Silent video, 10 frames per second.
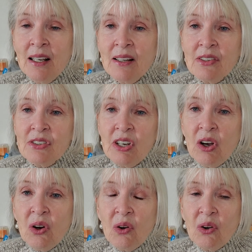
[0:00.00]

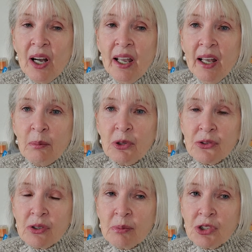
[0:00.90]
So I had a
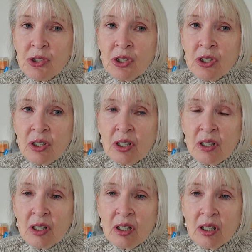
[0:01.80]
prescription
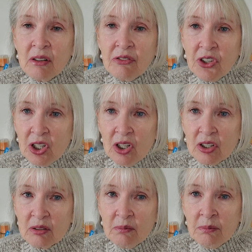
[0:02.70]

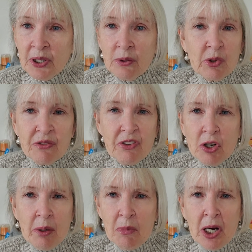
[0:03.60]
filled, but it was
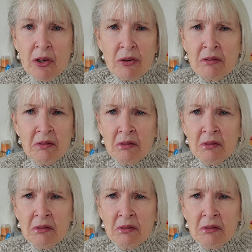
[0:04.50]
very minor,